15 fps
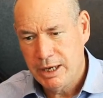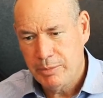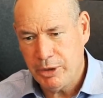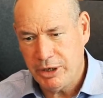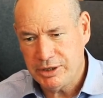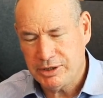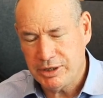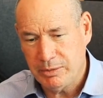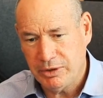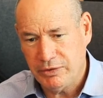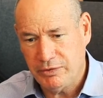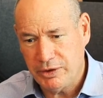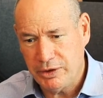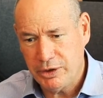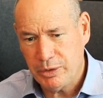pretty similar
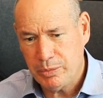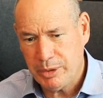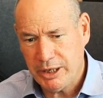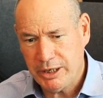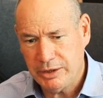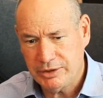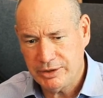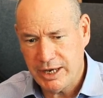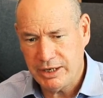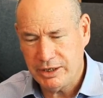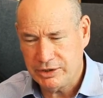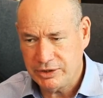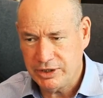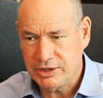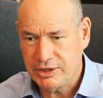for you, Peter, that
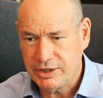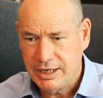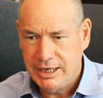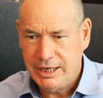is just